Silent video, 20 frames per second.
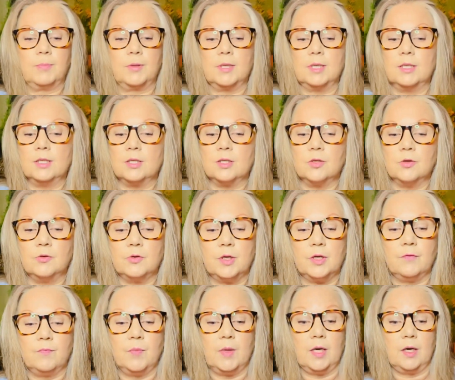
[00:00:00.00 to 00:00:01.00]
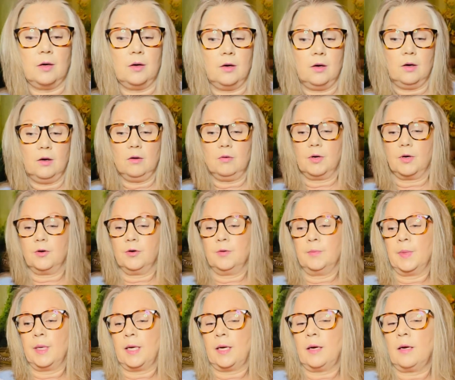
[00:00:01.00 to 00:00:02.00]
please don't give me a, oh, who
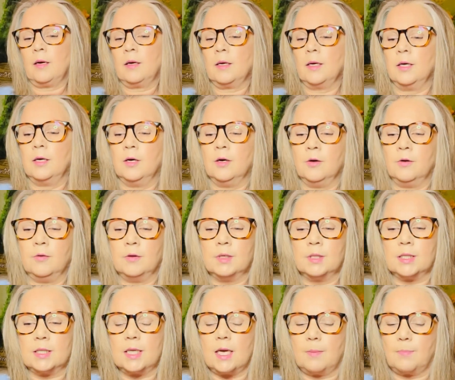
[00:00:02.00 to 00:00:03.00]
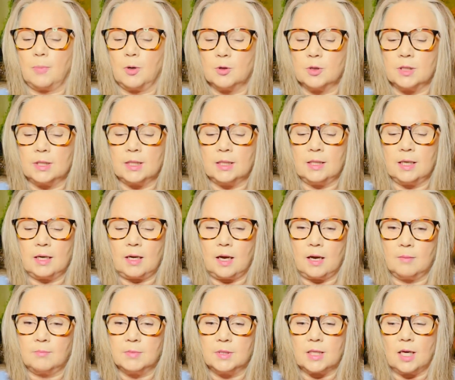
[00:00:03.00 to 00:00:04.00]
me? You know, it's that person that
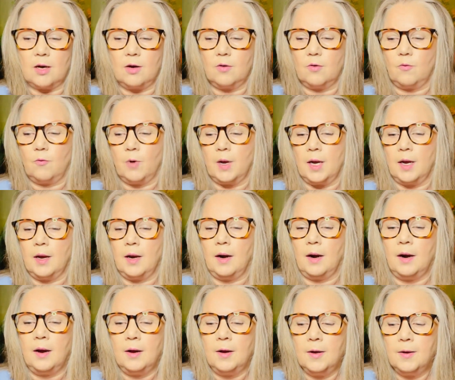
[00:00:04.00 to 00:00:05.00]
comes out when